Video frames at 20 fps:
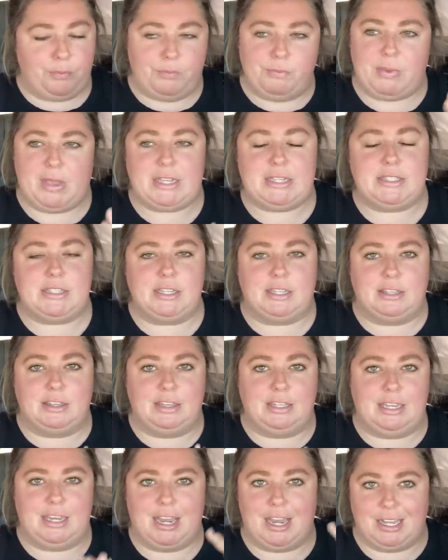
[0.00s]

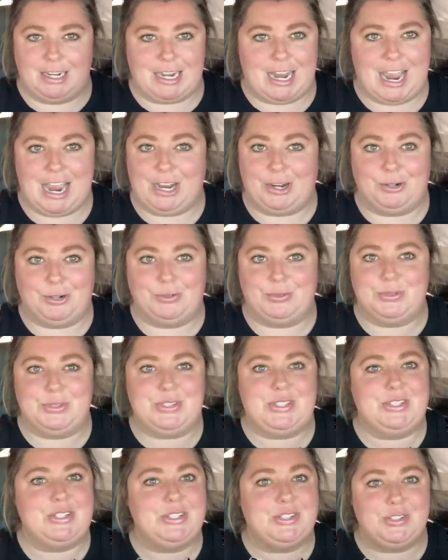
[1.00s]
basically
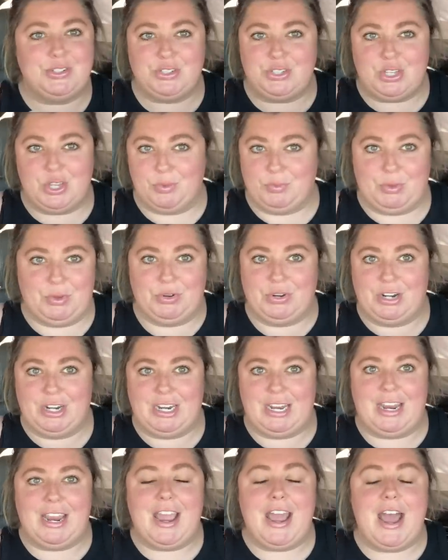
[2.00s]
unhoused
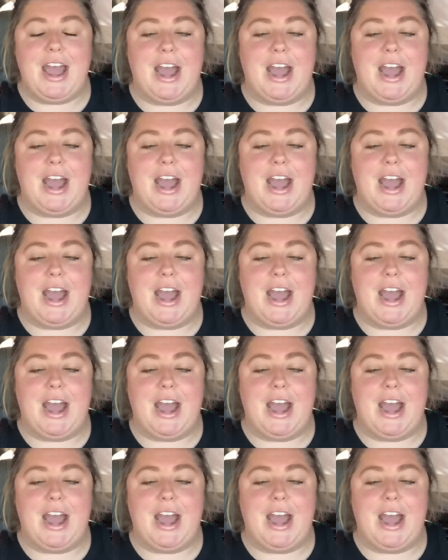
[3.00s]
community.